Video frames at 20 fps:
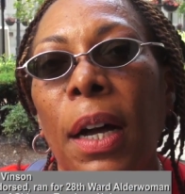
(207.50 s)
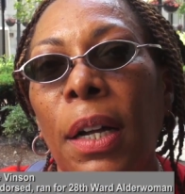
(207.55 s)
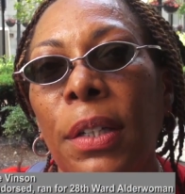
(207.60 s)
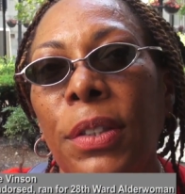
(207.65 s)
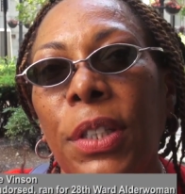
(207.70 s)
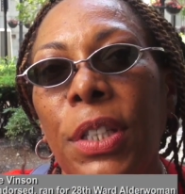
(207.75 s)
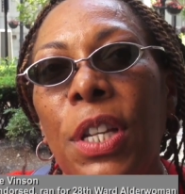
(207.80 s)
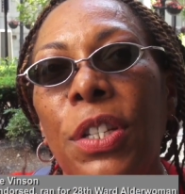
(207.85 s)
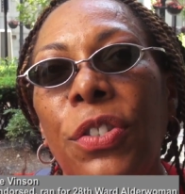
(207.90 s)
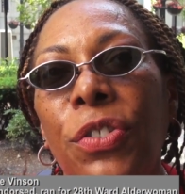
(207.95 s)

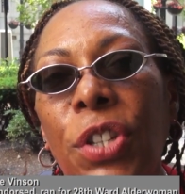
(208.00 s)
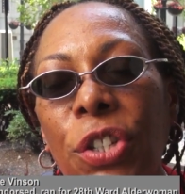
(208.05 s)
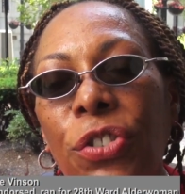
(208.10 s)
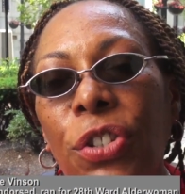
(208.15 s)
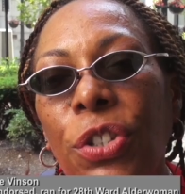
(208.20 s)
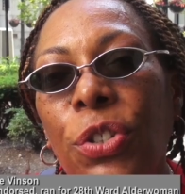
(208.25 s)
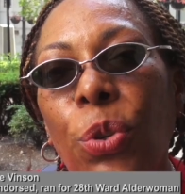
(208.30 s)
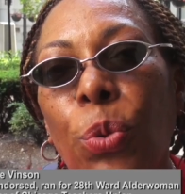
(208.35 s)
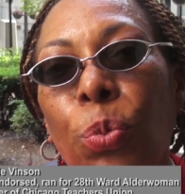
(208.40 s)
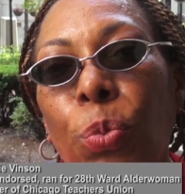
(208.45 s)
The
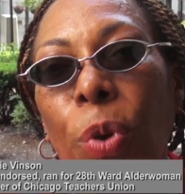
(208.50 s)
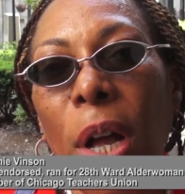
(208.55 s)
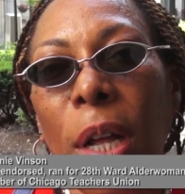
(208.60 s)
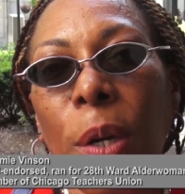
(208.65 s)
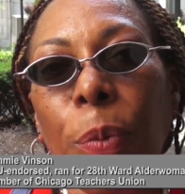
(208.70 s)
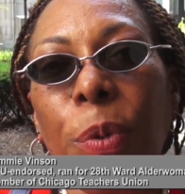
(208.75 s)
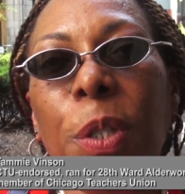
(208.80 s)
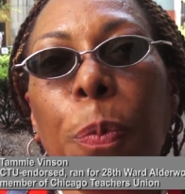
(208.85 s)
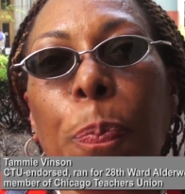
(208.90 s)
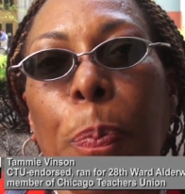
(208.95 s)
decision to
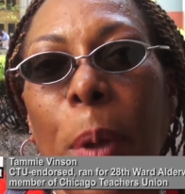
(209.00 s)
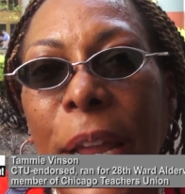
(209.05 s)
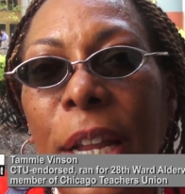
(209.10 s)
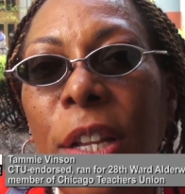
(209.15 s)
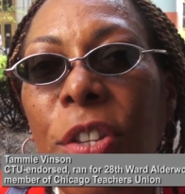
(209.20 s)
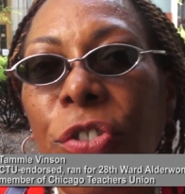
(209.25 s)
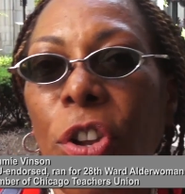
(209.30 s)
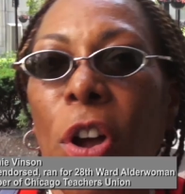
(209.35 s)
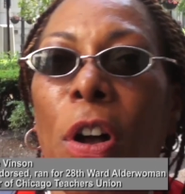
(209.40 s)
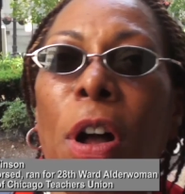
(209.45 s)
run was
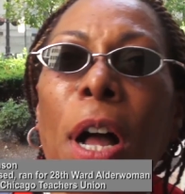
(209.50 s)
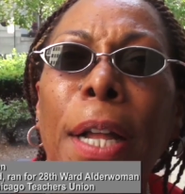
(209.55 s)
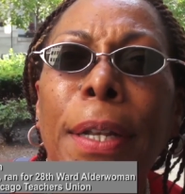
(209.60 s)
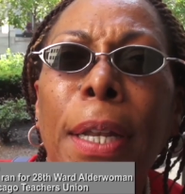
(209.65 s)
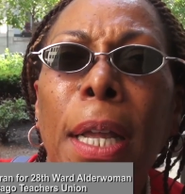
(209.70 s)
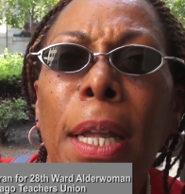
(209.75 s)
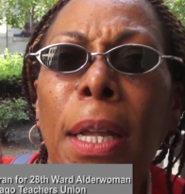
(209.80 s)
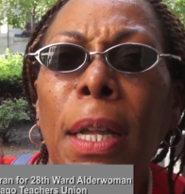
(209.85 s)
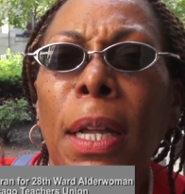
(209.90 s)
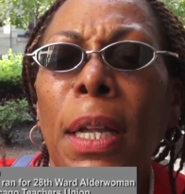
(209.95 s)
based
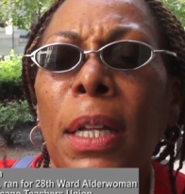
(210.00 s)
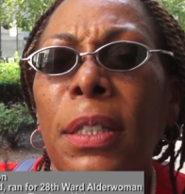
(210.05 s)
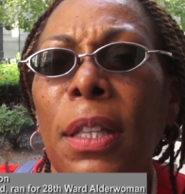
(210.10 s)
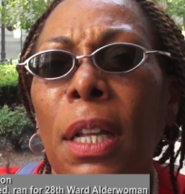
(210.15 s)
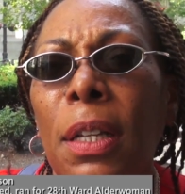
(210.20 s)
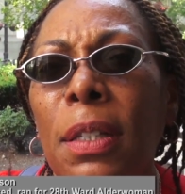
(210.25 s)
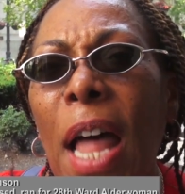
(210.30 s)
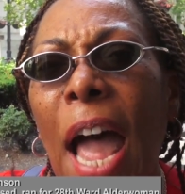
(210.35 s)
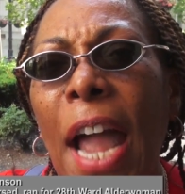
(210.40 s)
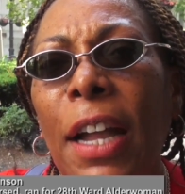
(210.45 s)
on
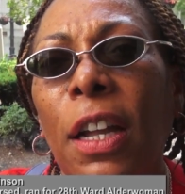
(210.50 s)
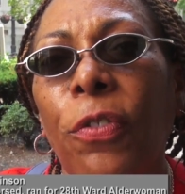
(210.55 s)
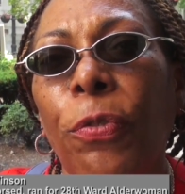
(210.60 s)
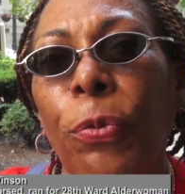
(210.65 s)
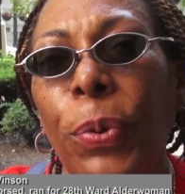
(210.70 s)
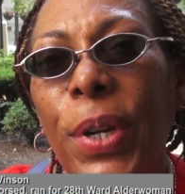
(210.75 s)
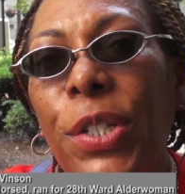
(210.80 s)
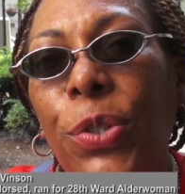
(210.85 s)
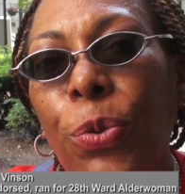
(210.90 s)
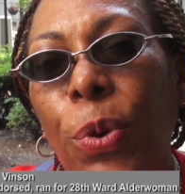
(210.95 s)
the lack
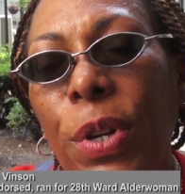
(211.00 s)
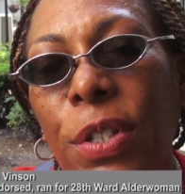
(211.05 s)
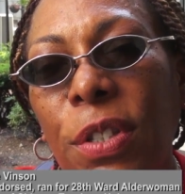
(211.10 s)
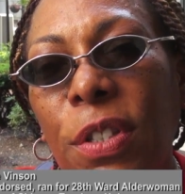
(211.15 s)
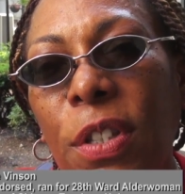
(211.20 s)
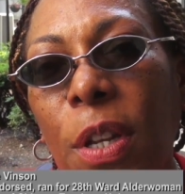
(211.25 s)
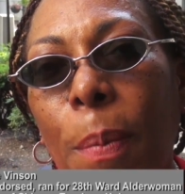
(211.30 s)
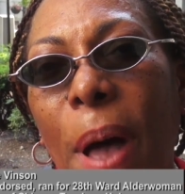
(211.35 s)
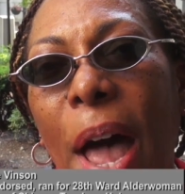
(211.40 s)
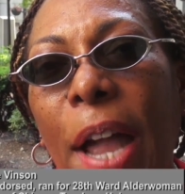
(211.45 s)
of
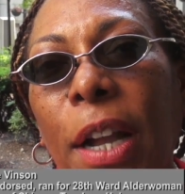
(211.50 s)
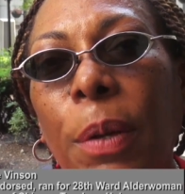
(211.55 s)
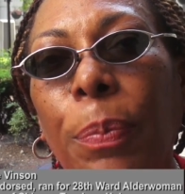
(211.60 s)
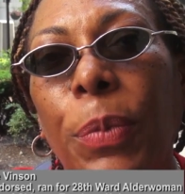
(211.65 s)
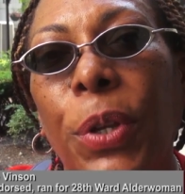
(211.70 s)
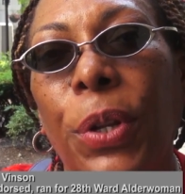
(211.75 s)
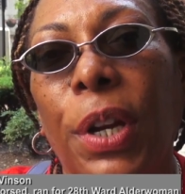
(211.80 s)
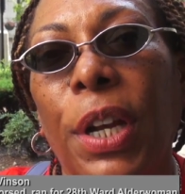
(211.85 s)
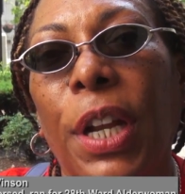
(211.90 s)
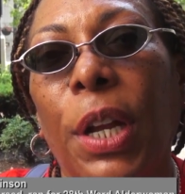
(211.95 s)
resources in my
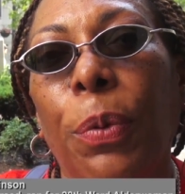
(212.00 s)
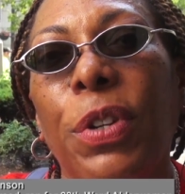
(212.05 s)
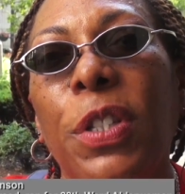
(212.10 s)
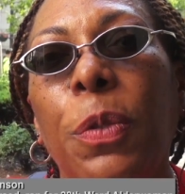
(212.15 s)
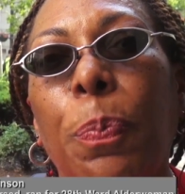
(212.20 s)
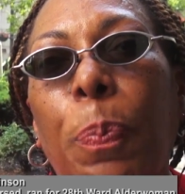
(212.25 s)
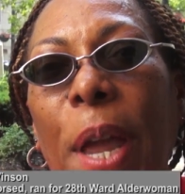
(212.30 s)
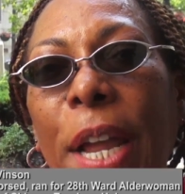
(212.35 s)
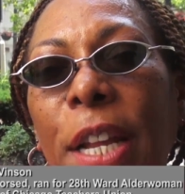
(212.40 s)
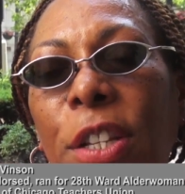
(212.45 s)
community. It
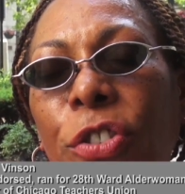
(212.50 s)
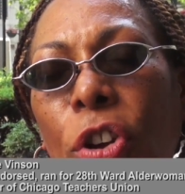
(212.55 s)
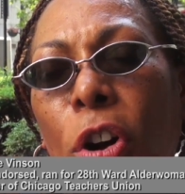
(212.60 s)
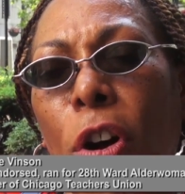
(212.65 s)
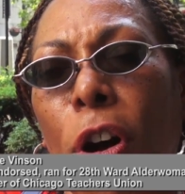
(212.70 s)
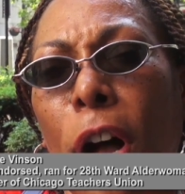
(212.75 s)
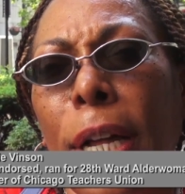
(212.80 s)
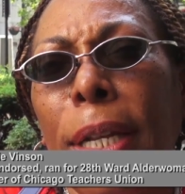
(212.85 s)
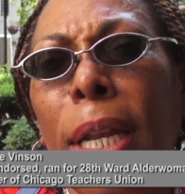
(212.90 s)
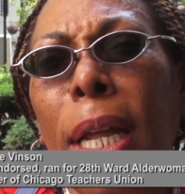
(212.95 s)
was based
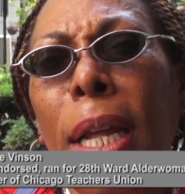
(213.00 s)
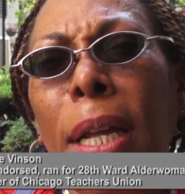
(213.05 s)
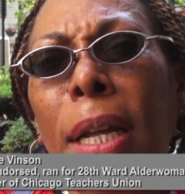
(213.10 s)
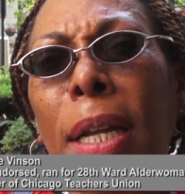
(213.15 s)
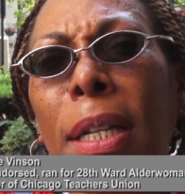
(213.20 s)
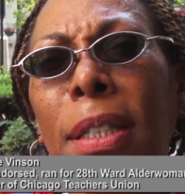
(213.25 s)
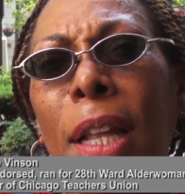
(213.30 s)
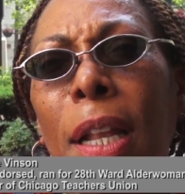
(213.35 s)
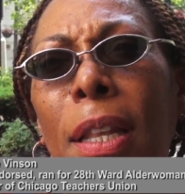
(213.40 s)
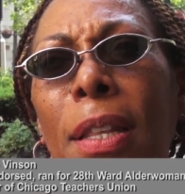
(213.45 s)
on
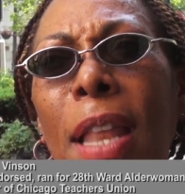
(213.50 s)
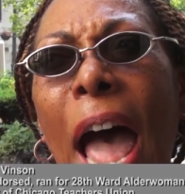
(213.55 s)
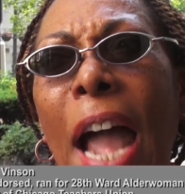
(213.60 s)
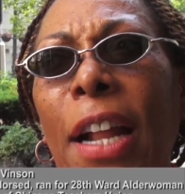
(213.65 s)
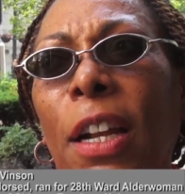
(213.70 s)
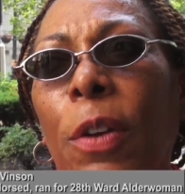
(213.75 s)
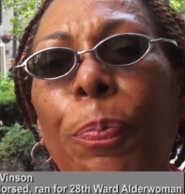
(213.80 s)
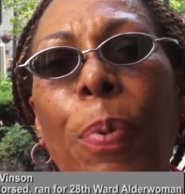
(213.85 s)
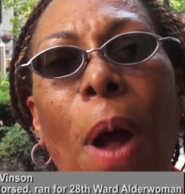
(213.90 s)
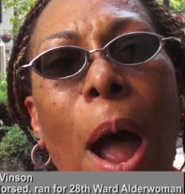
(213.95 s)
the
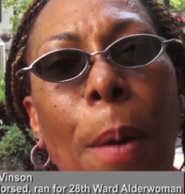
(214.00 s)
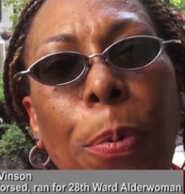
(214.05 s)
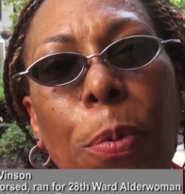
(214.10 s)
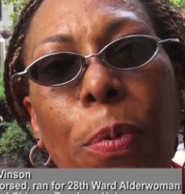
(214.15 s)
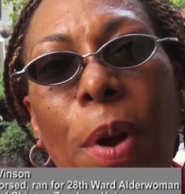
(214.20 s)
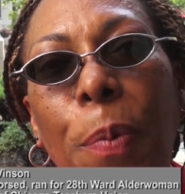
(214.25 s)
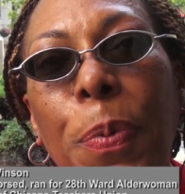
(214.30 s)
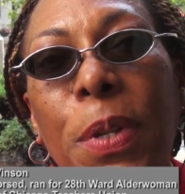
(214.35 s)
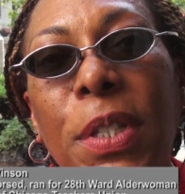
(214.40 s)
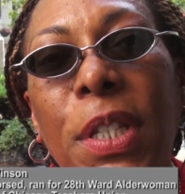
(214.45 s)
lack of proper
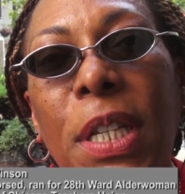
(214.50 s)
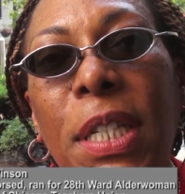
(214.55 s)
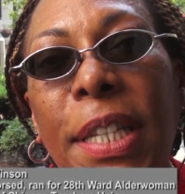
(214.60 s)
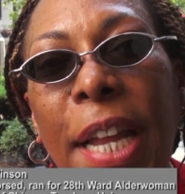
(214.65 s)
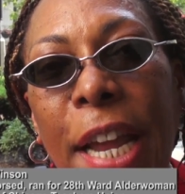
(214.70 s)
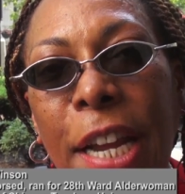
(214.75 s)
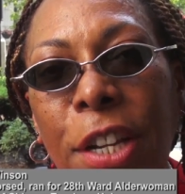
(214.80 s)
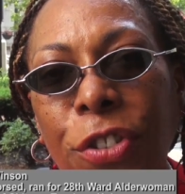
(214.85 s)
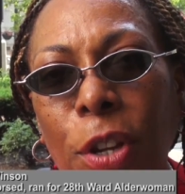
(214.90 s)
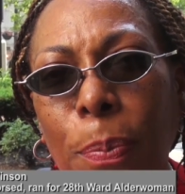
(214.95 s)

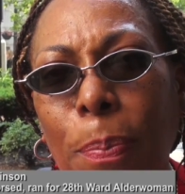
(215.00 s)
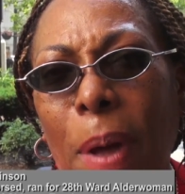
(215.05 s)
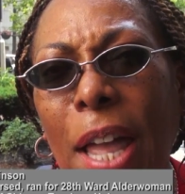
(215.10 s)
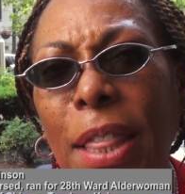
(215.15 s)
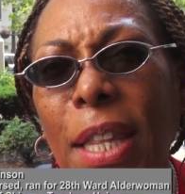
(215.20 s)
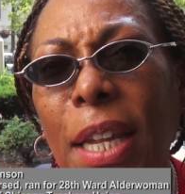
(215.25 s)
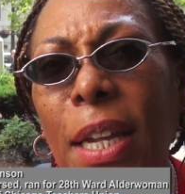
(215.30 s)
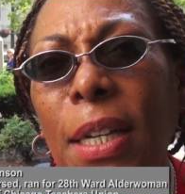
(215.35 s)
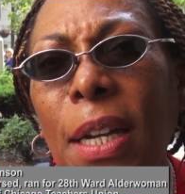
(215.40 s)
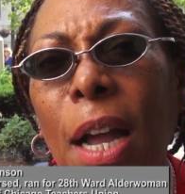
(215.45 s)
representation
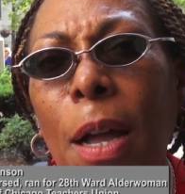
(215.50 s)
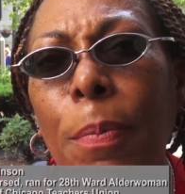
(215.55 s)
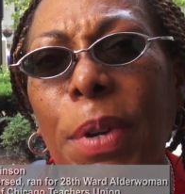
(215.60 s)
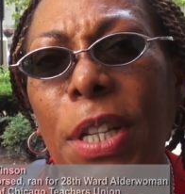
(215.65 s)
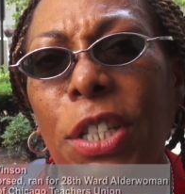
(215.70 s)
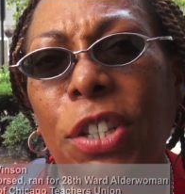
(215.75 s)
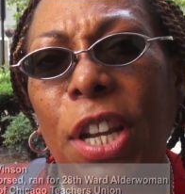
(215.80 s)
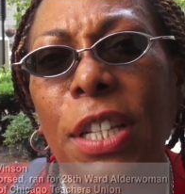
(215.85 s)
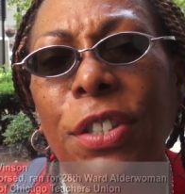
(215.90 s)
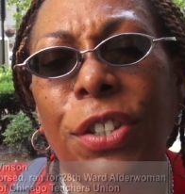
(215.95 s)
by the
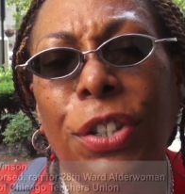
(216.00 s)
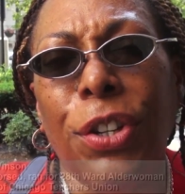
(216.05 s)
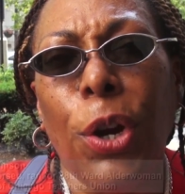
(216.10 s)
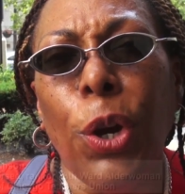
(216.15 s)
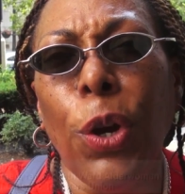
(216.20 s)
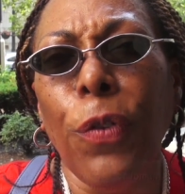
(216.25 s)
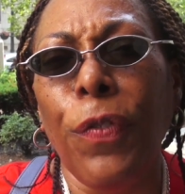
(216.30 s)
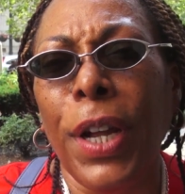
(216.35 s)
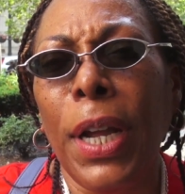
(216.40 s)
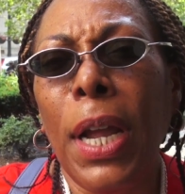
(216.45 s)
incumbent, Jason
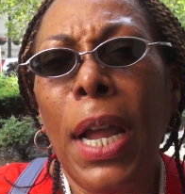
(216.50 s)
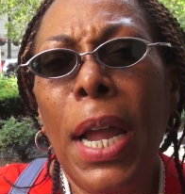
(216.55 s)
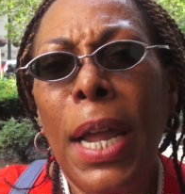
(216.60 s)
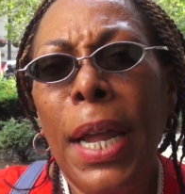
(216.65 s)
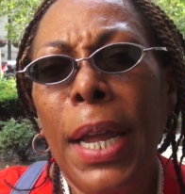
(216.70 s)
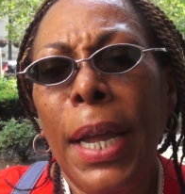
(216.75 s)
Irving.